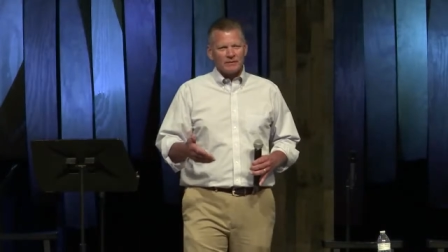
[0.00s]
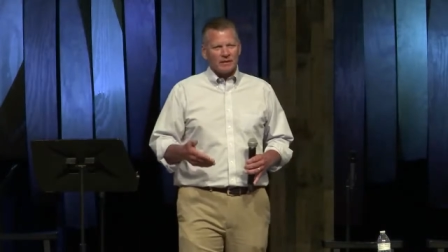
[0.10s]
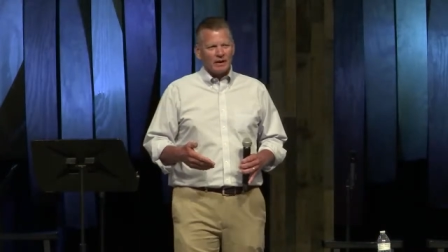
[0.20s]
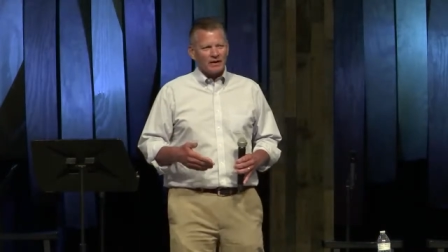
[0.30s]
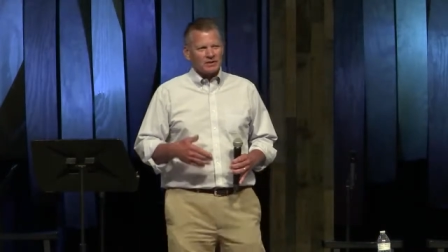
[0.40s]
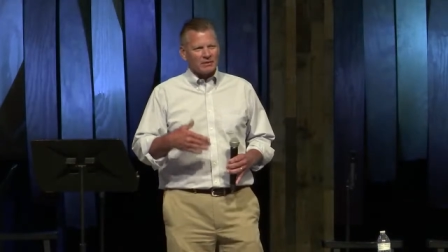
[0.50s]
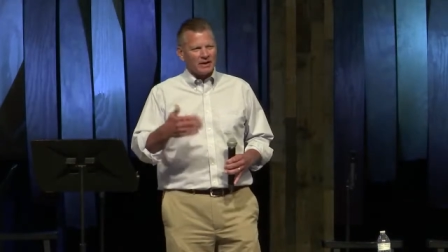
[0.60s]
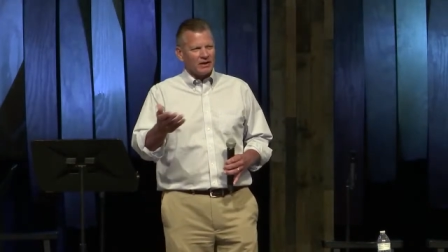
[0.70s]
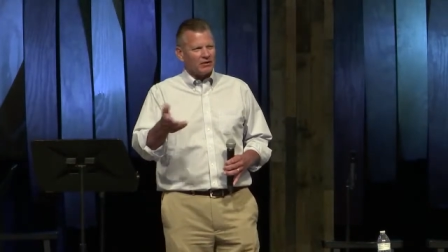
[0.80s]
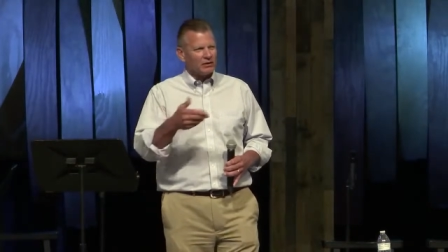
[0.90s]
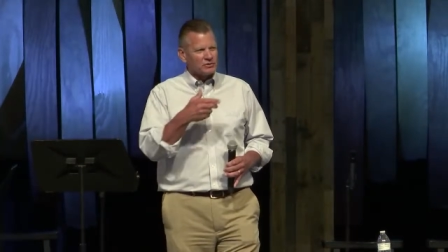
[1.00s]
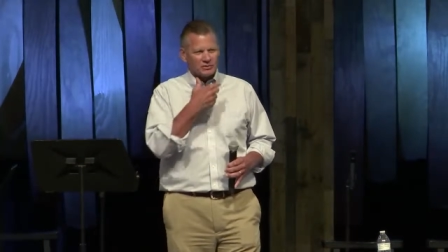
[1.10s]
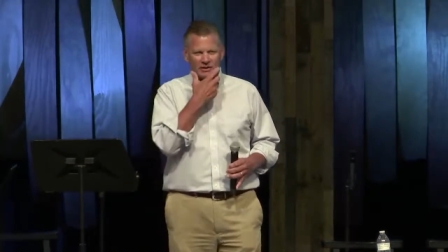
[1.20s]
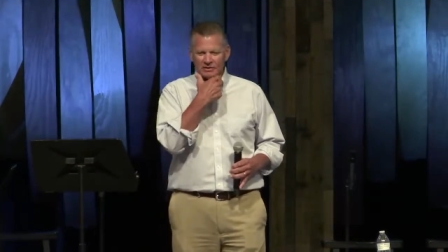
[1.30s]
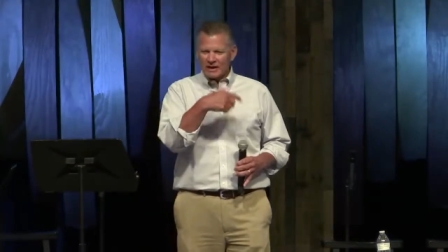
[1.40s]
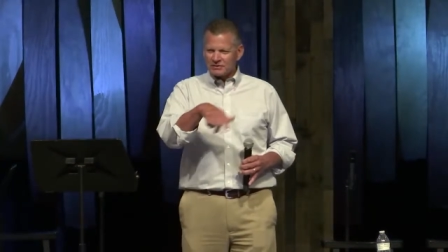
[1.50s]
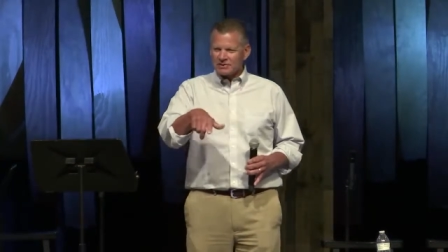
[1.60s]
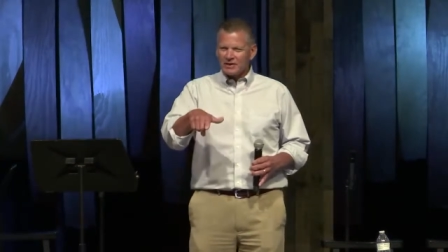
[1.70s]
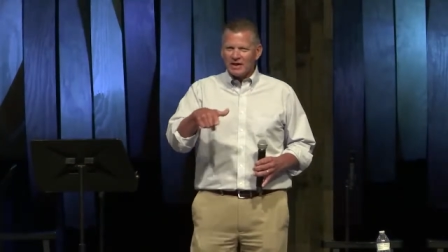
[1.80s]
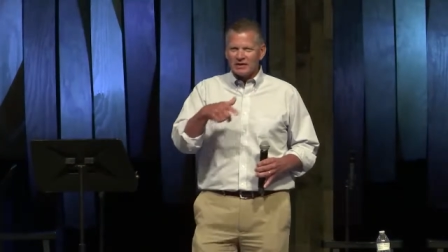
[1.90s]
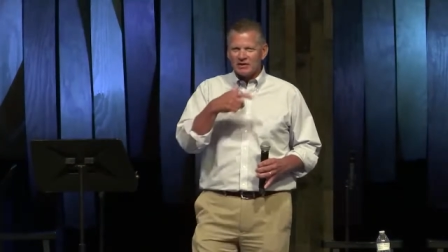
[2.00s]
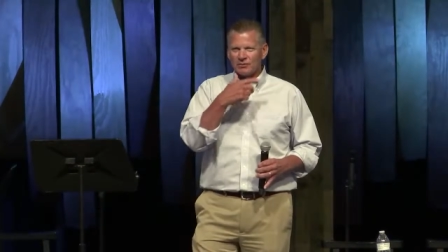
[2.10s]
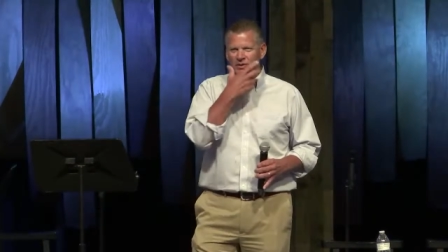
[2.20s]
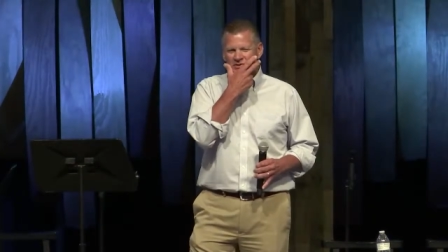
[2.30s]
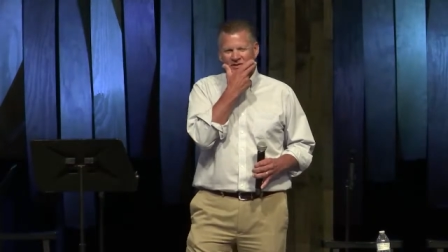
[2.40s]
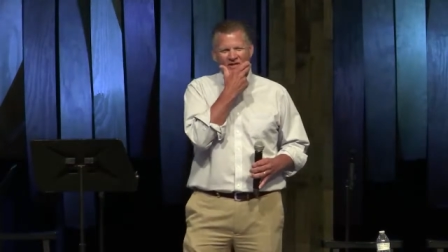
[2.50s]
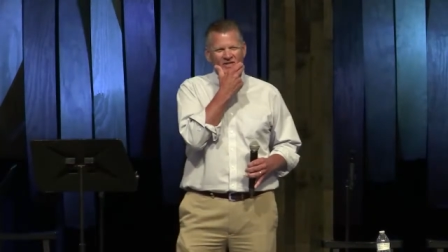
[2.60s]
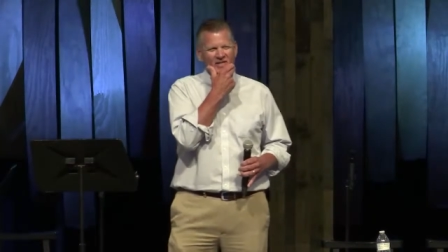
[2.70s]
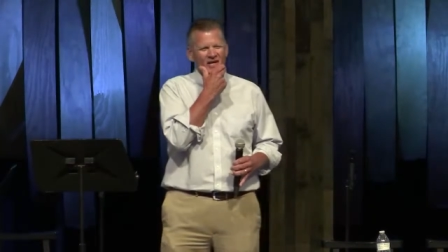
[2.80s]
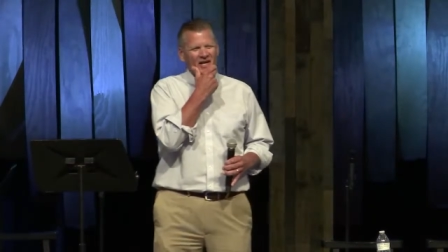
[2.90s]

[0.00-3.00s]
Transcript: as I'm getting closer here now to the end of the presentation,